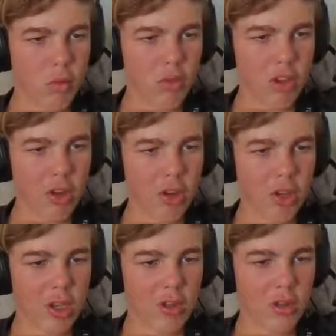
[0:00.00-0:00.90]
change
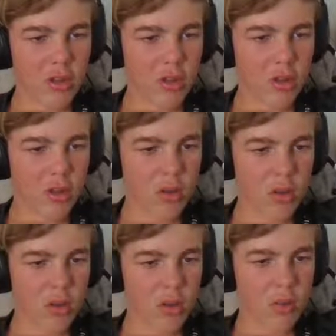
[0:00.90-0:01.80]
X
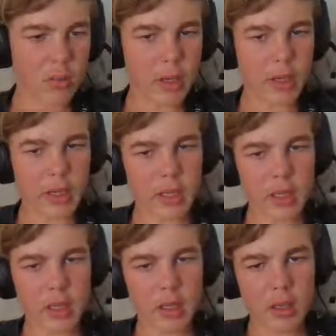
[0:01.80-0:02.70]

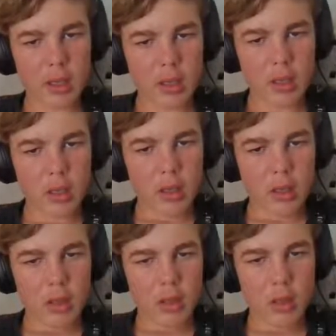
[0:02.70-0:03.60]
by
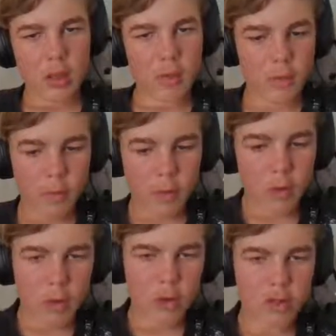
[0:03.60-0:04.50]

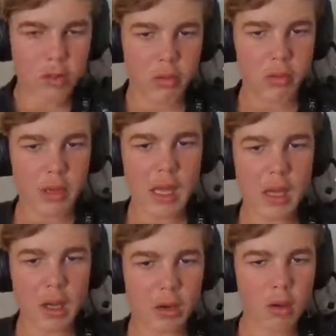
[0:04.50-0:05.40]
-4. So
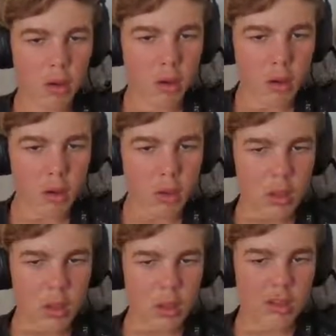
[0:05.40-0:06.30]
now
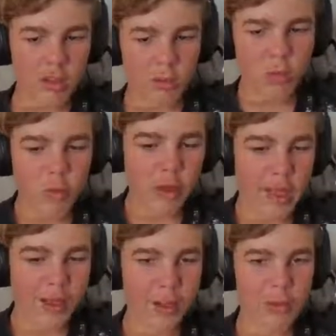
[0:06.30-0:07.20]
they should move at
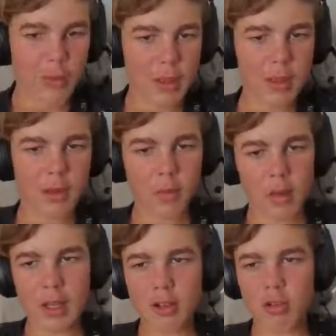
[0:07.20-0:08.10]
us, but if we
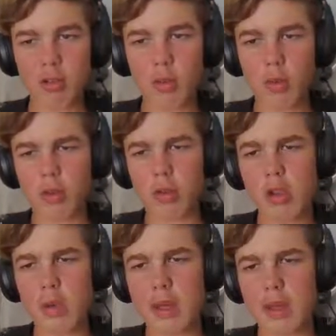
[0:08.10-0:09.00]
touch them, it won't
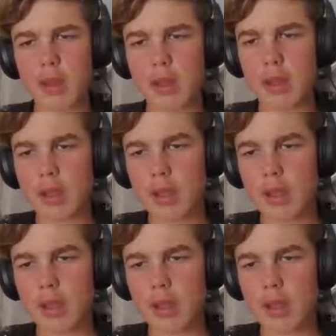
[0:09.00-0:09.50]
do anything.